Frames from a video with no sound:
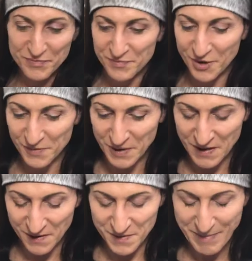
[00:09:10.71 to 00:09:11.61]
on
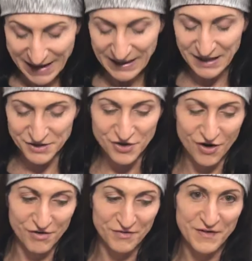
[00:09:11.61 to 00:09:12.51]
the back end
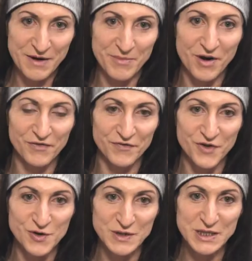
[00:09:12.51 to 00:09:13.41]
of
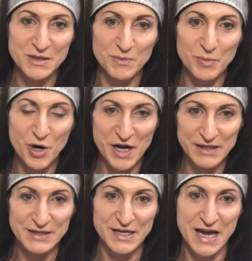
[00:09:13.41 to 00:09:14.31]
those
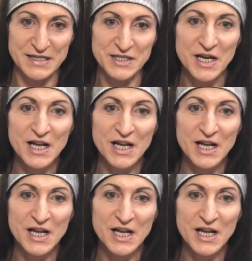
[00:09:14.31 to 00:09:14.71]
products, and